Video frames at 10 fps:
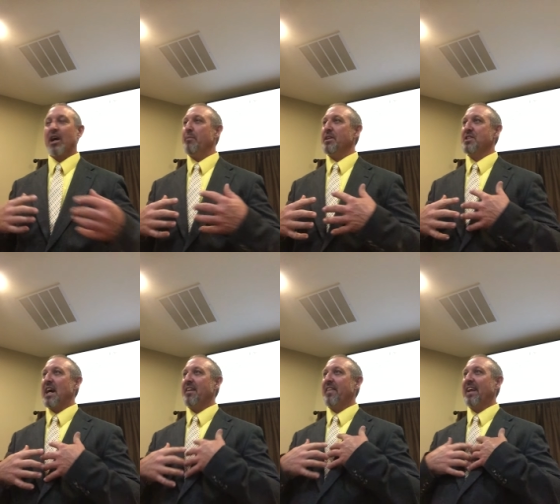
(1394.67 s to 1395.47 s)
communist
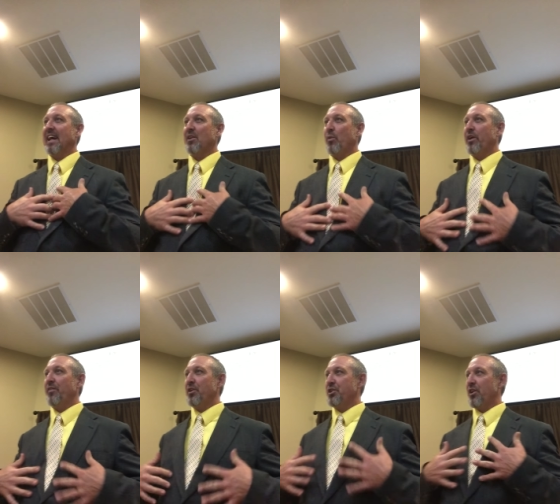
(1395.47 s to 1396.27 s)
guy that they like to wear
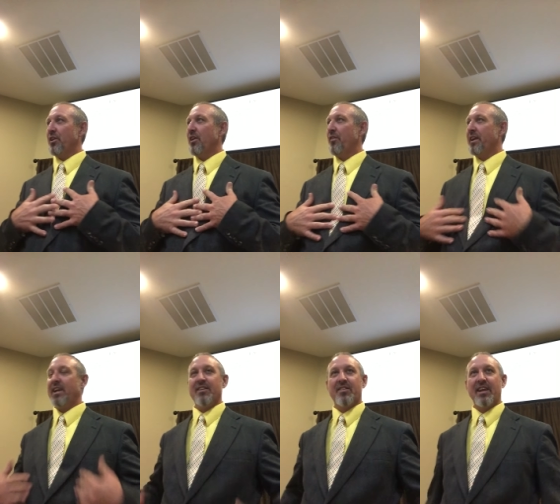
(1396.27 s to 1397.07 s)
on their shirt? All the
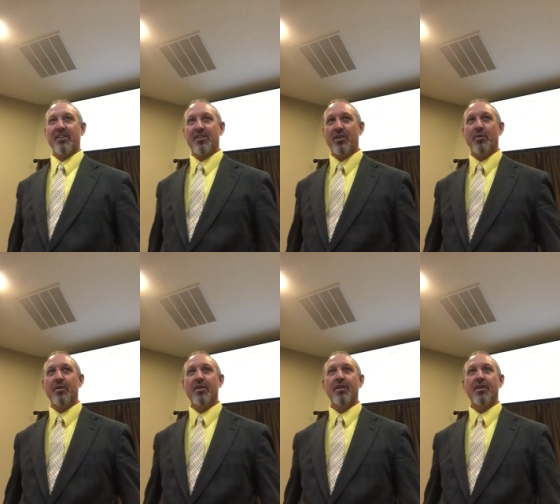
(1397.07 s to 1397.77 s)
kids think it's cute.